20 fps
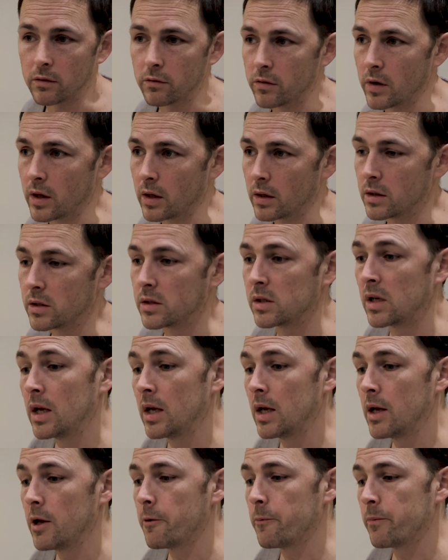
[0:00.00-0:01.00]
in fairness.
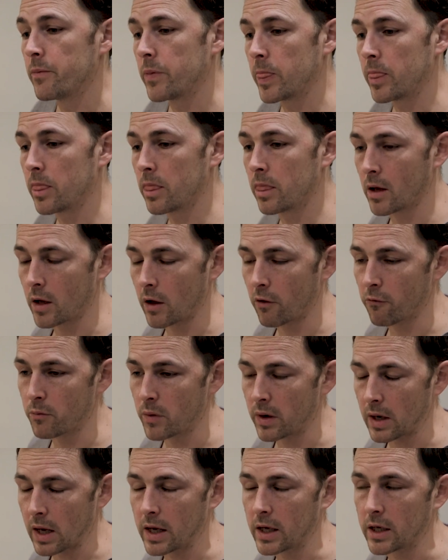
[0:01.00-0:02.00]
The
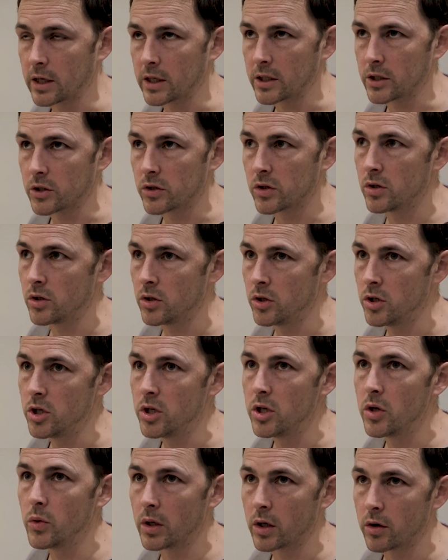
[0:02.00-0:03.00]
government has
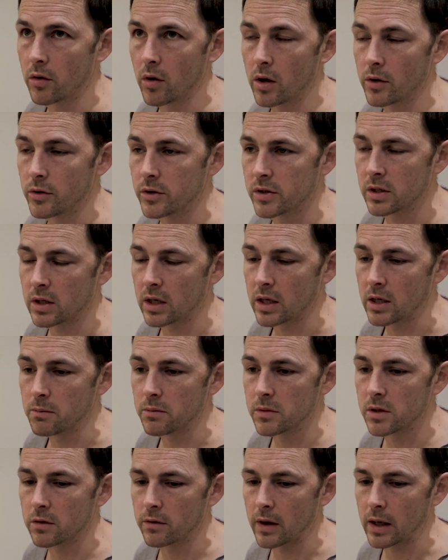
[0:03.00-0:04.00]
newer grant
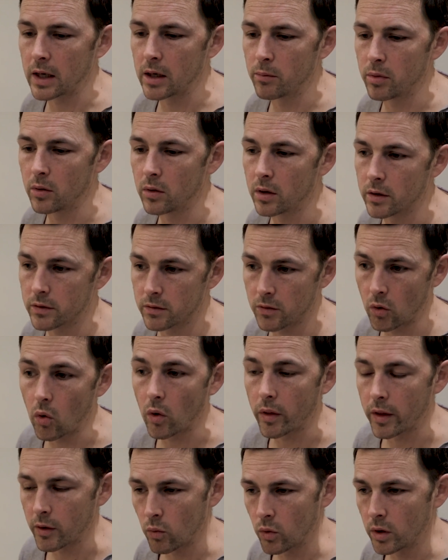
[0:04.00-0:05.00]
schemes available,
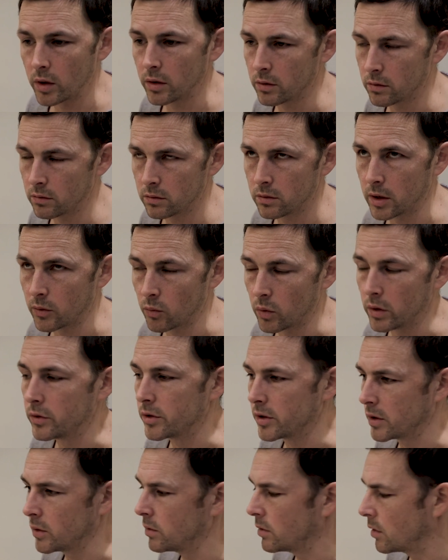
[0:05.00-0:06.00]
or they will
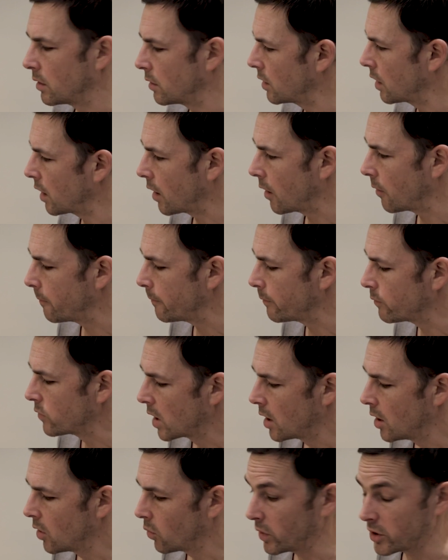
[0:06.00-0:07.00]
do,
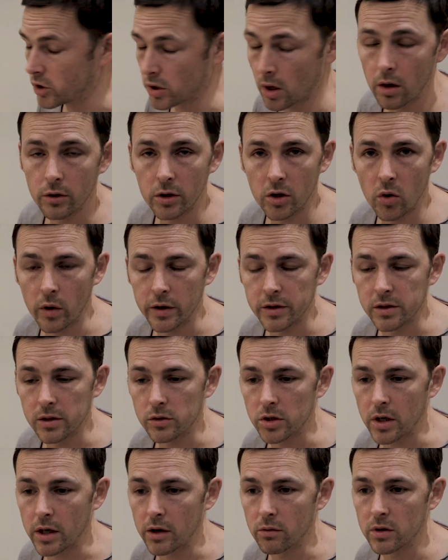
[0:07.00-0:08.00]
which aren't quite so
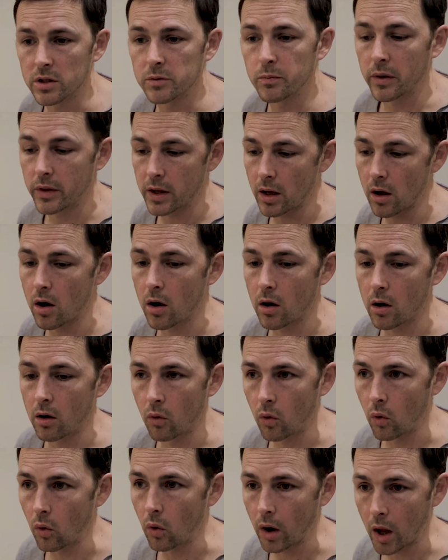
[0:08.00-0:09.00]
generous, but they are
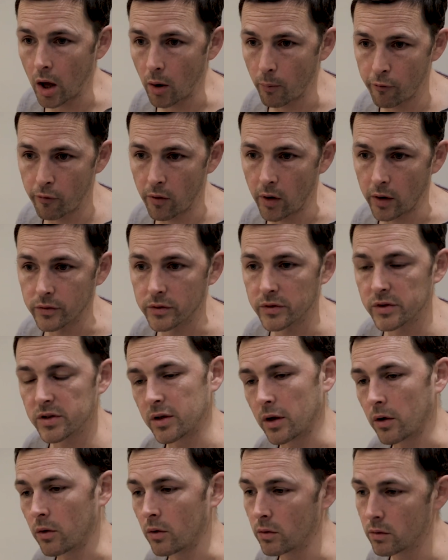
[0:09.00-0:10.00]
all up front,
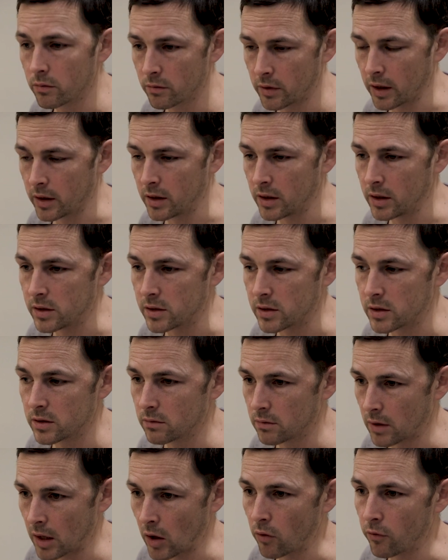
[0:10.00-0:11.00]
so that
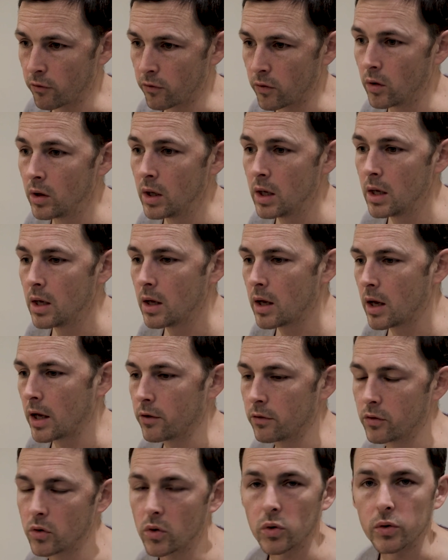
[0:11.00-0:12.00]
is helpful.
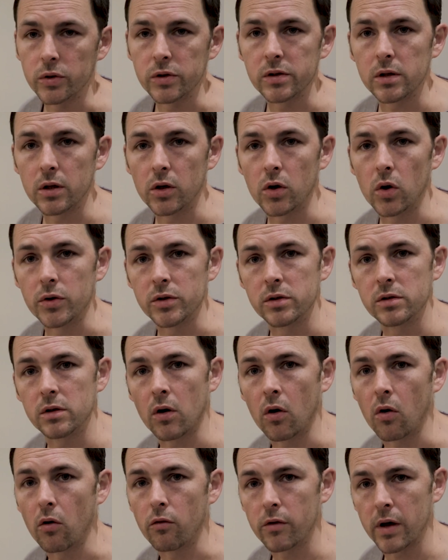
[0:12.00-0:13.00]
And of course, the cost
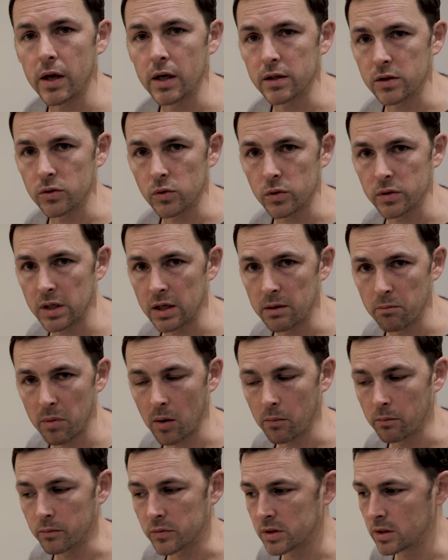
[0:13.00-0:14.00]
of air source heat
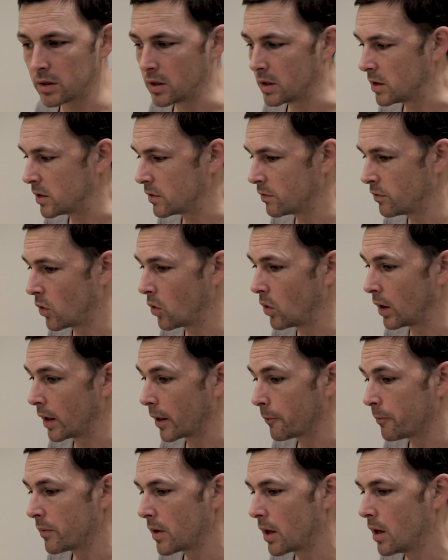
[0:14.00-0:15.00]
pumps is
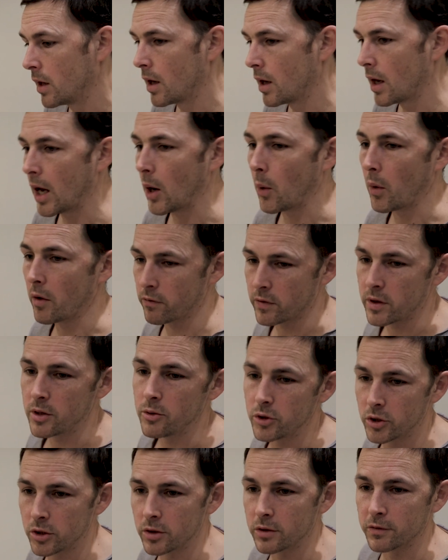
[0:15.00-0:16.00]
falling. However,
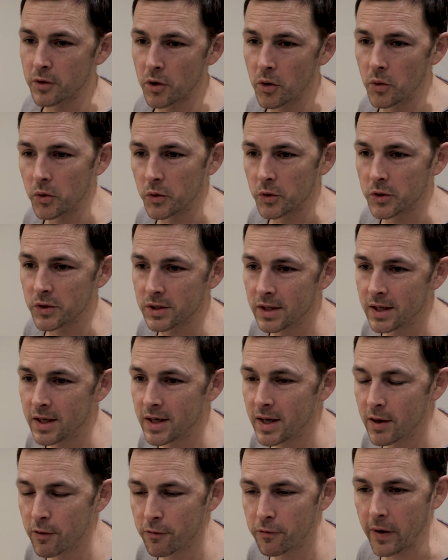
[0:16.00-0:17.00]
you should of course
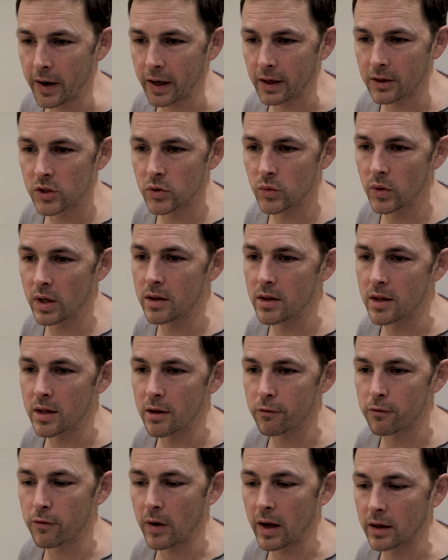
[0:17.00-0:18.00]
factor in
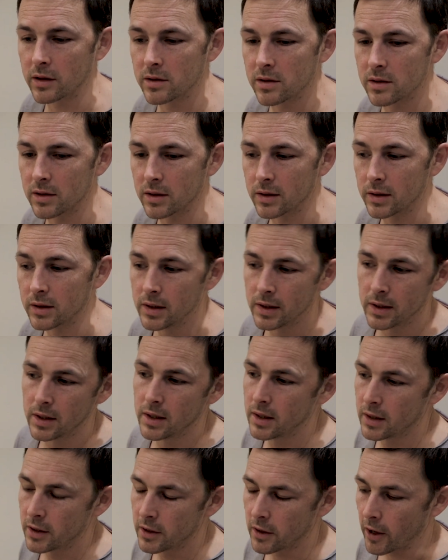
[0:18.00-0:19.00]
the fact that
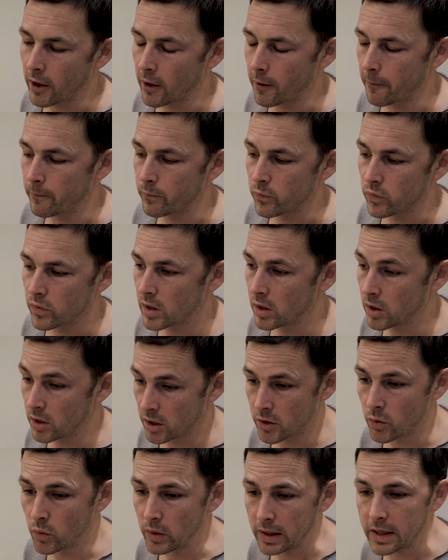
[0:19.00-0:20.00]

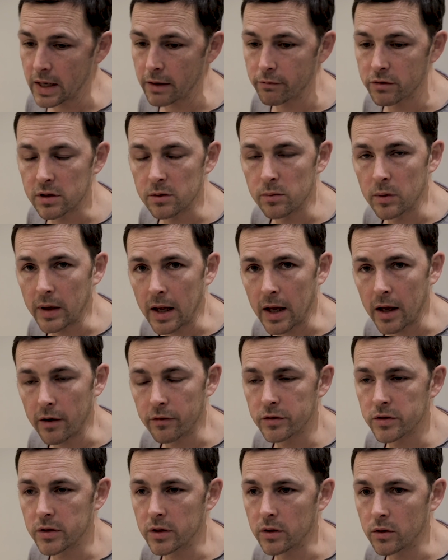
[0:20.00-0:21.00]
you will inevitably
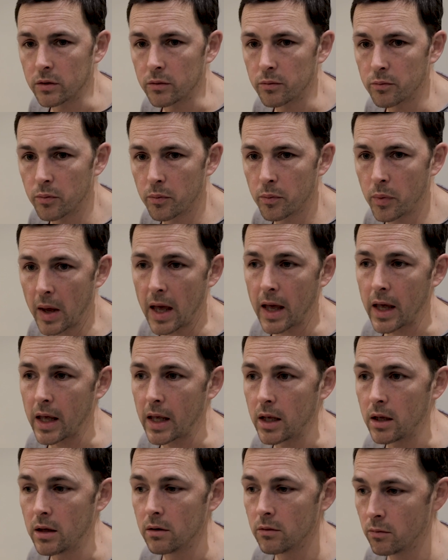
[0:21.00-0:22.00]
have to
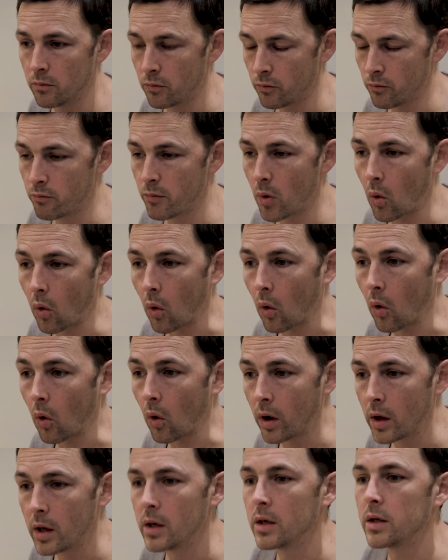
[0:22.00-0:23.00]
pay
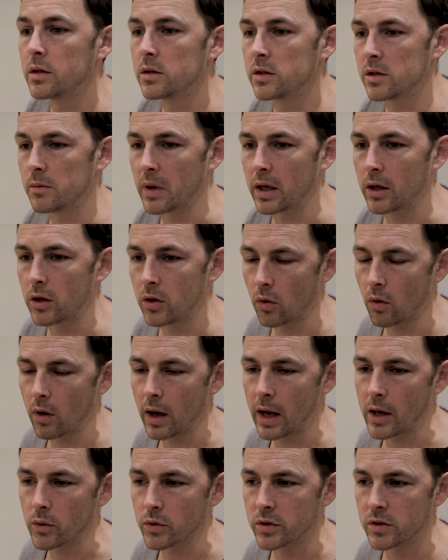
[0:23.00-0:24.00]
more to make your
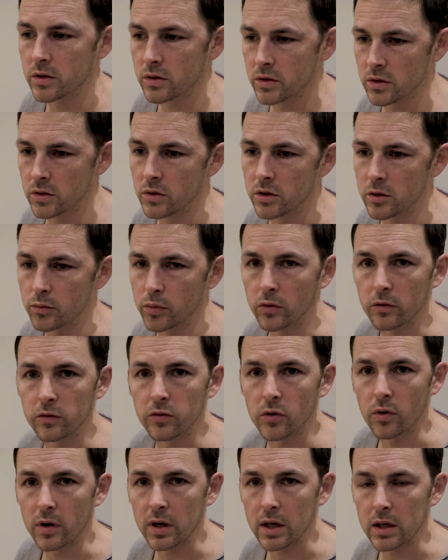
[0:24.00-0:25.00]
house suitable
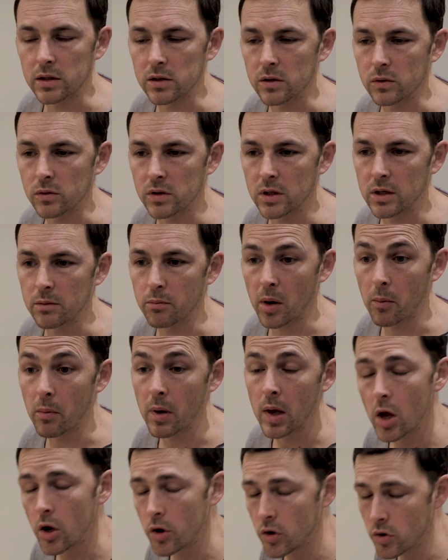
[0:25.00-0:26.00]
for an air source heat pump.
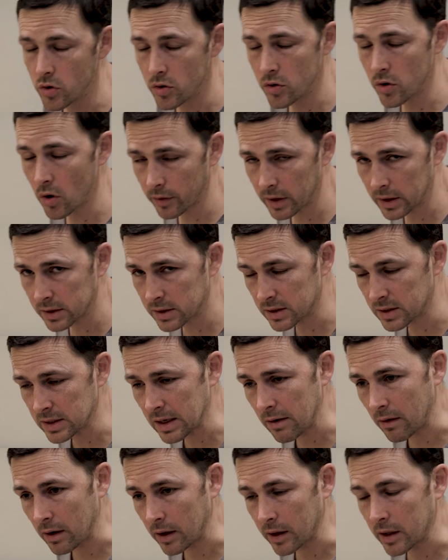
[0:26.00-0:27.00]
Not
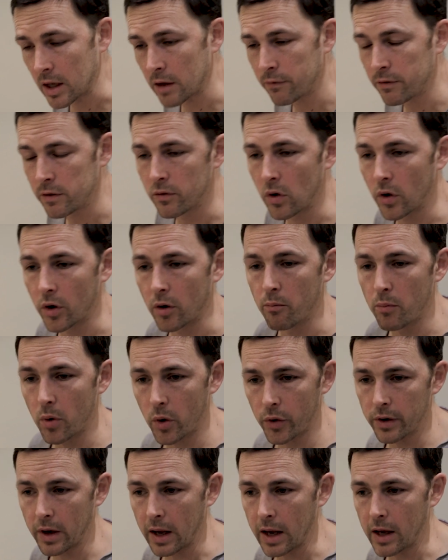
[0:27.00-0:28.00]
necessarily. If you've got a
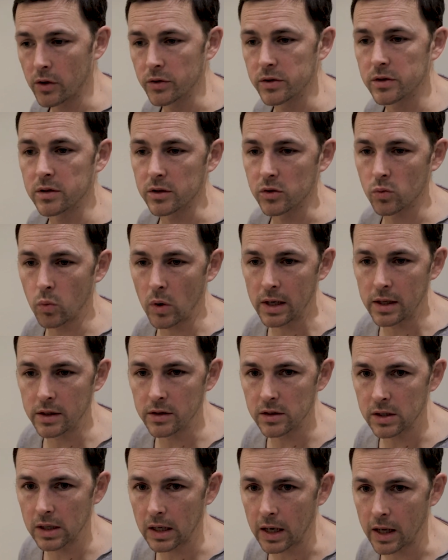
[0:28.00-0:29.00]
modern house that's well
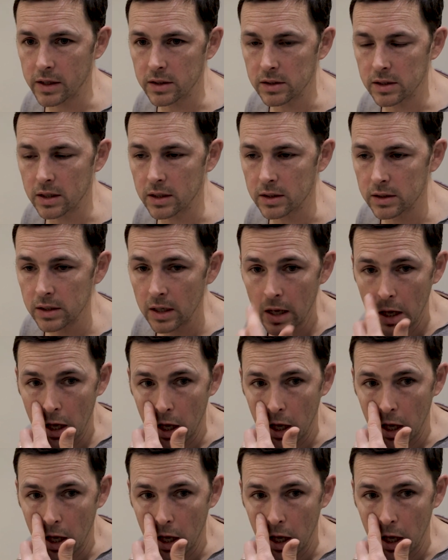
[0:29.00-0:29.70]
insulated,